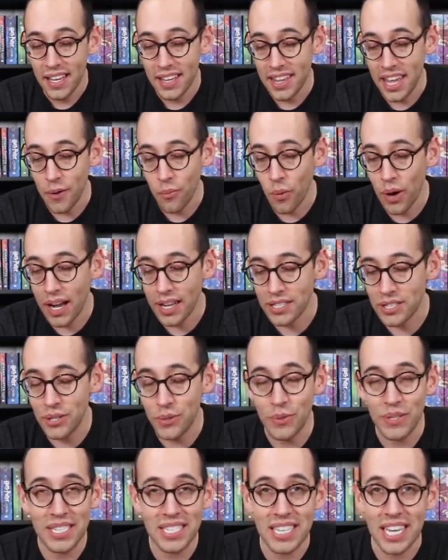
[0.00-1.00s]
they want
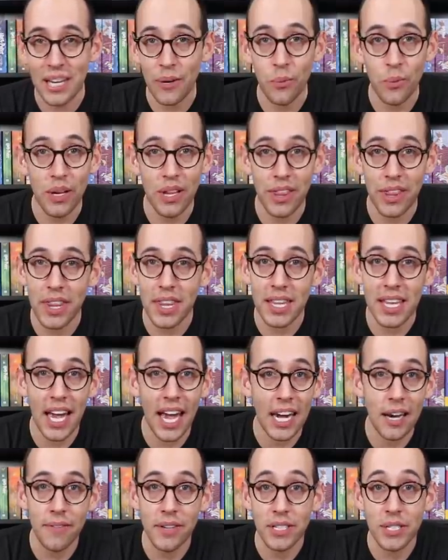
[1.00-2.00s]
to stick with
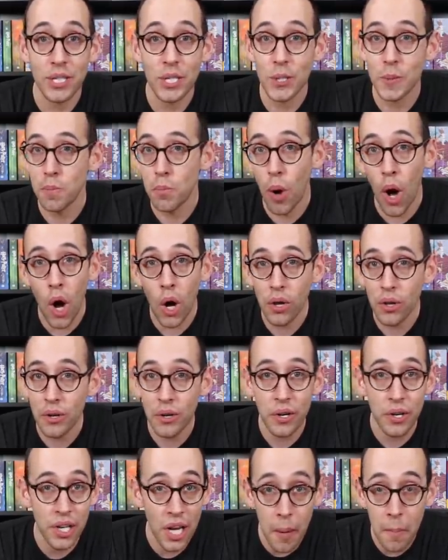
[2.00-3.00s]
kind of a
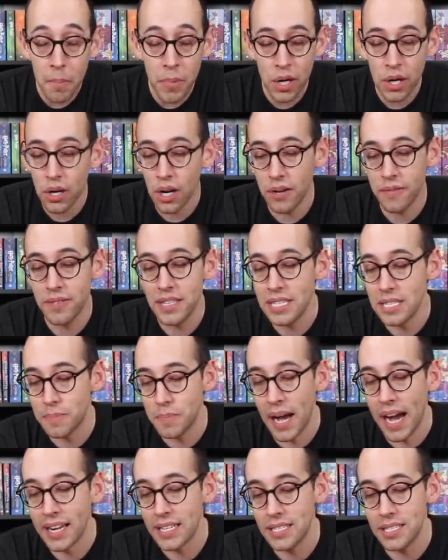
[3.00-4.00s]
smaller number of these
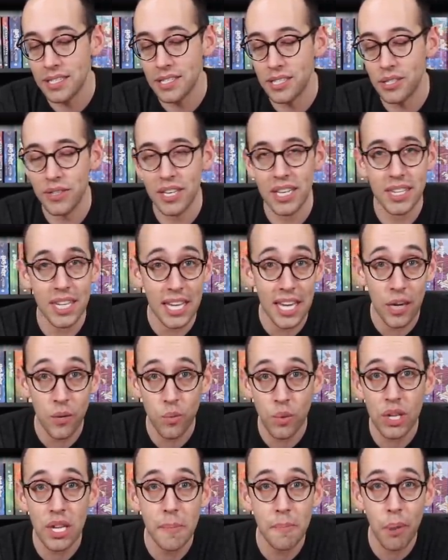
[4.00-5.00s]
boxes so that they can
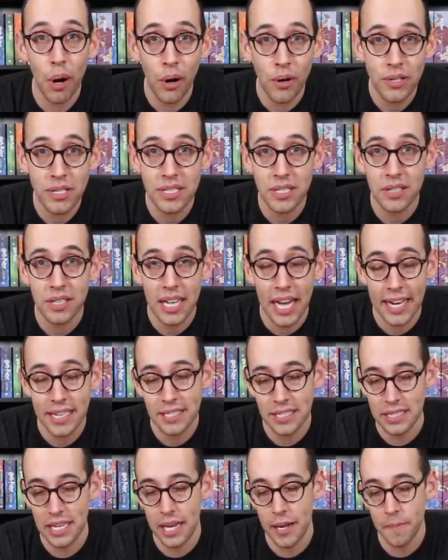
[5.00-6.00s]
really
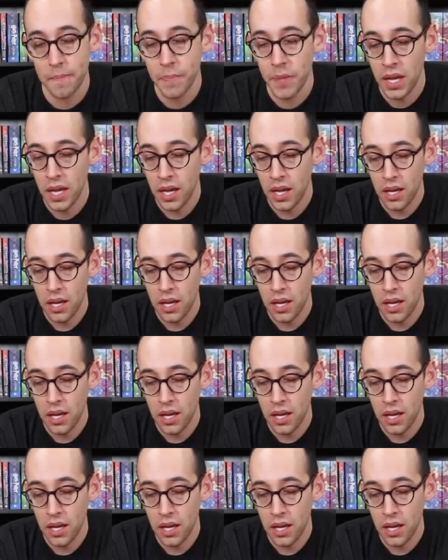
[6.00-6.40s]
personalize them